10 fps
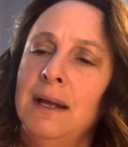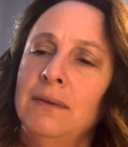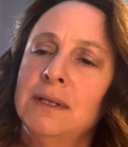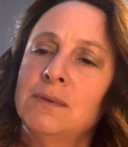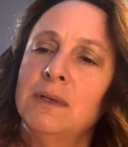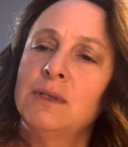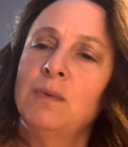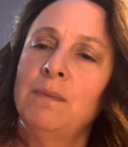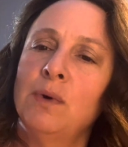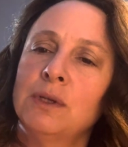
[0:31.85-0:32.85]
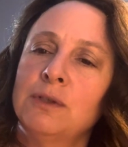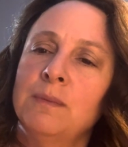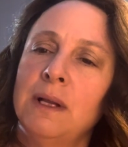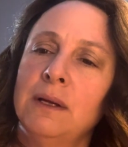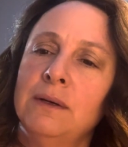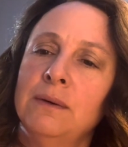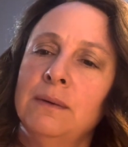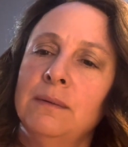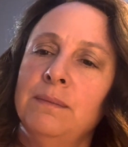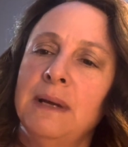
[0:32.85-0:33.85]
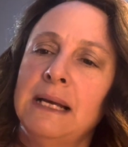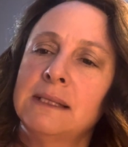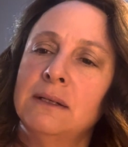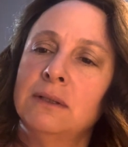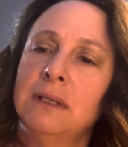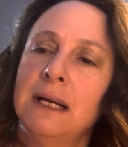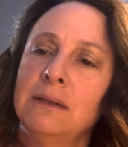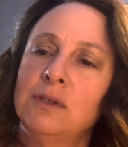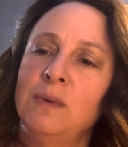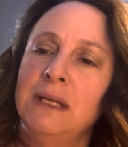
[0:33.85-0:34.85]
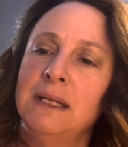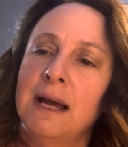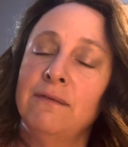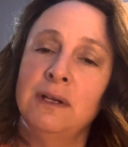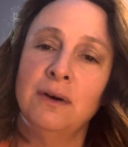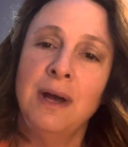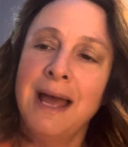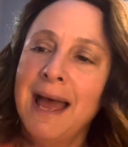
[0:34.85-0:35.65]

This was Whipped Marshmallow Pastel Cloud Sweet Daffodil.